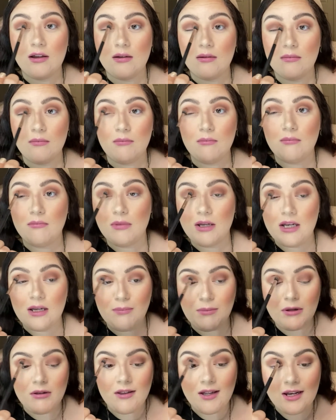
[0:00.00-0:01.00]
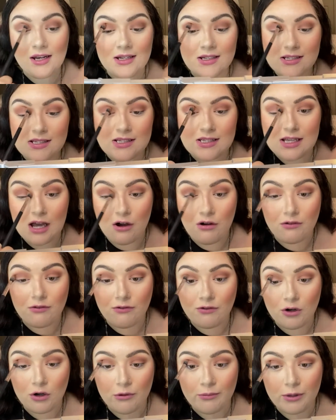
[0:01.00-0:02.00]
manipulate
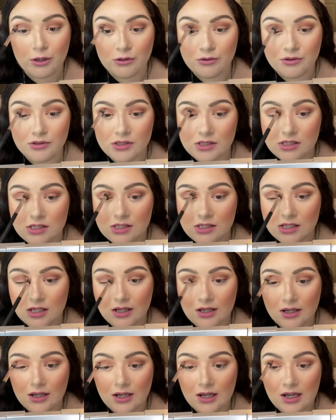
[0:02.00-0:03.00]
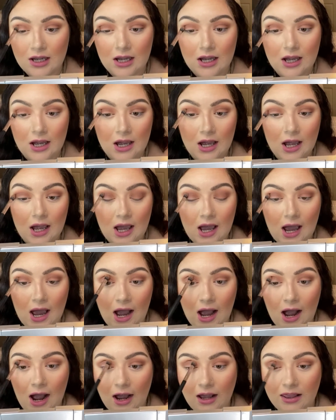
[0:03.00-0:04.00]
itself almost,
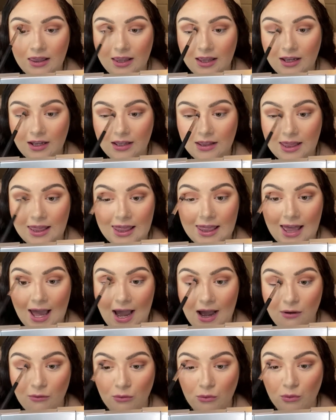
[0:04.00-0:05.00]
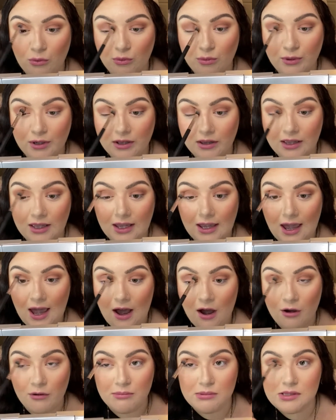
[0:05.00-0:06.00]
I think that really
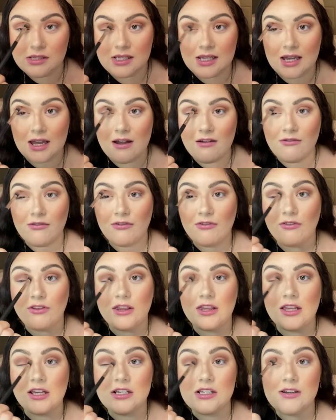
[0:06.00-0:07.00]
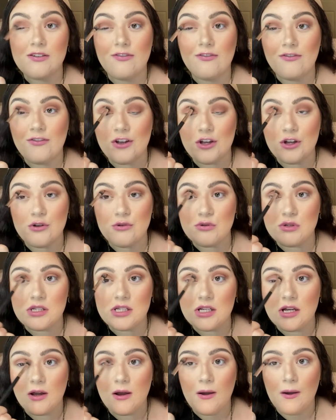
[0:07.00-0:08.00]
helps give the
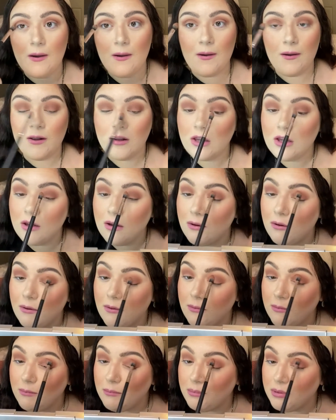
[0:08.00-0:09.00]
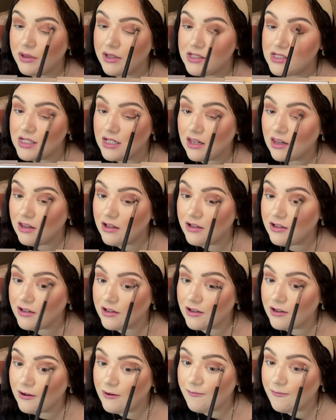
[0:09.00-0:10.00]
diffused, blended look.